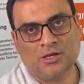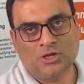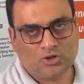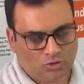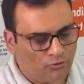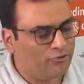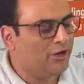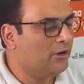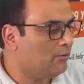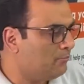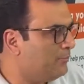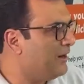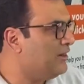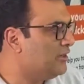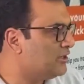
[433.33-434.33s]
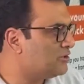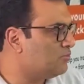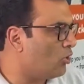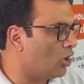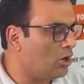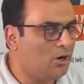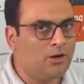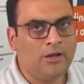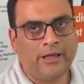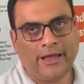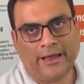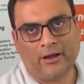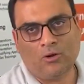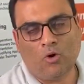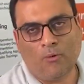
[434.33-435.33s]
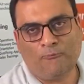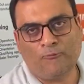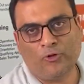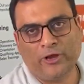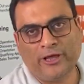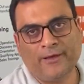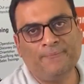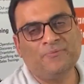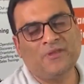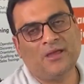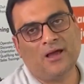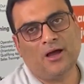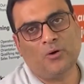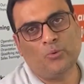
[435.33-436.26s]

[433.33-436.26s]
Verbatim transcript: So we'll build this model and hopefully uh,